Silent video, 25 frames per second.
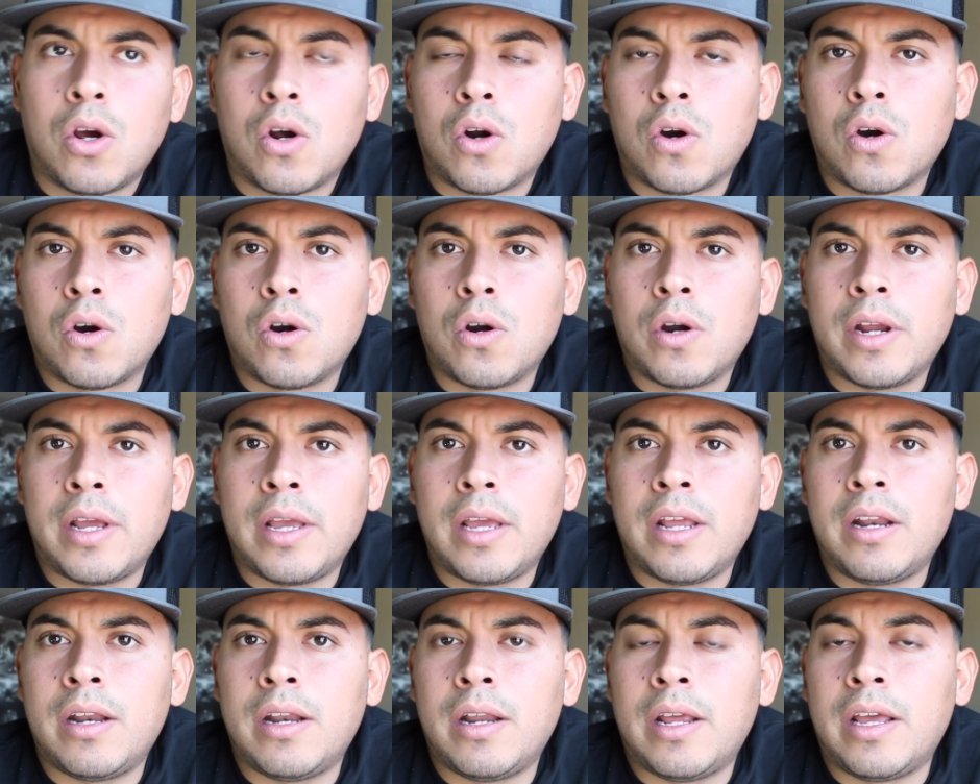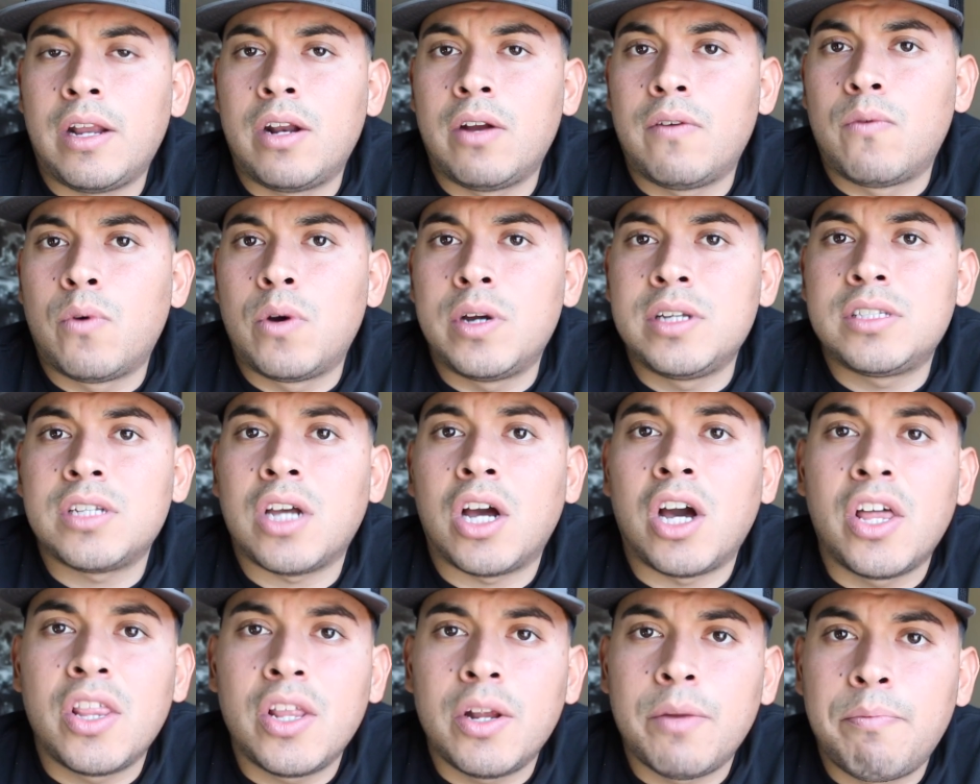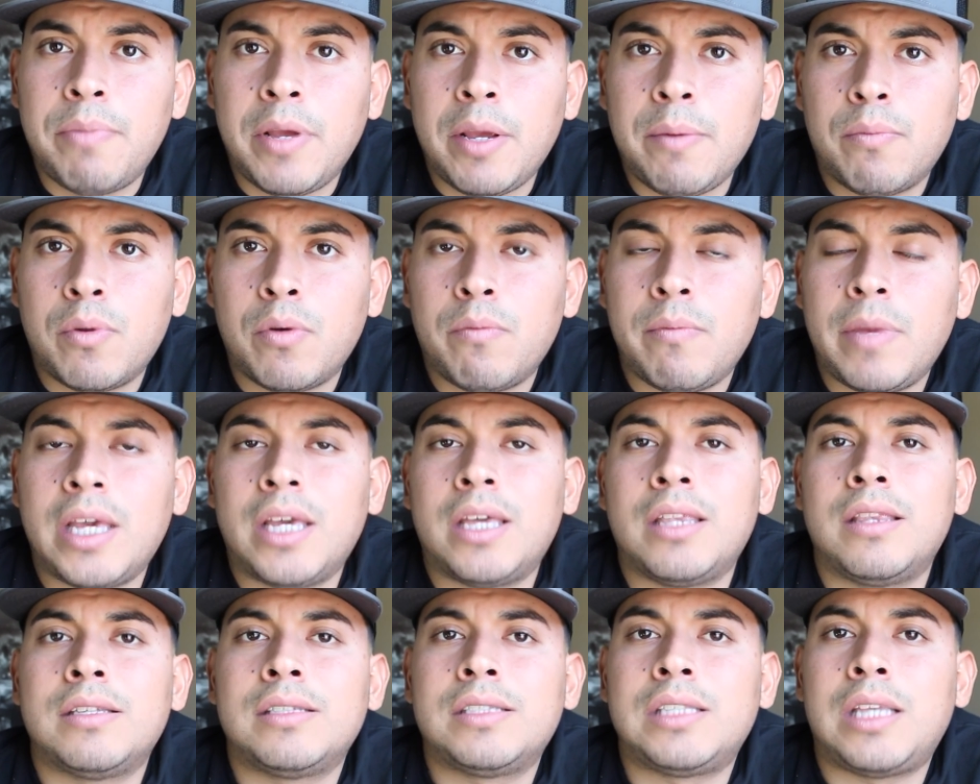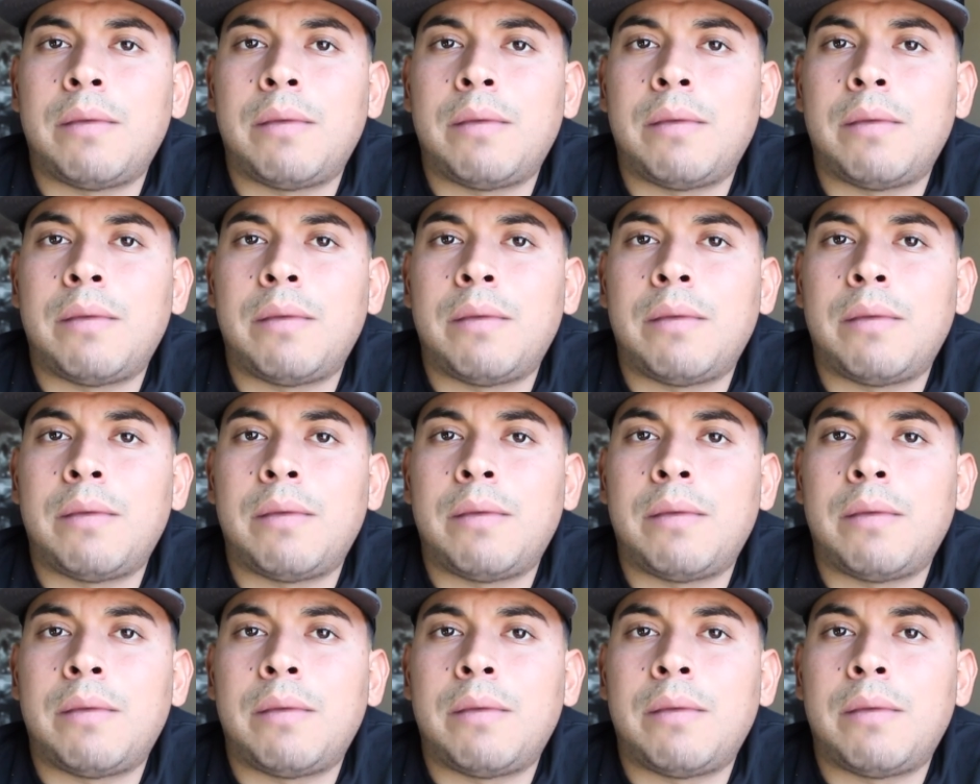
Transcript: Or it, it avoids other people making the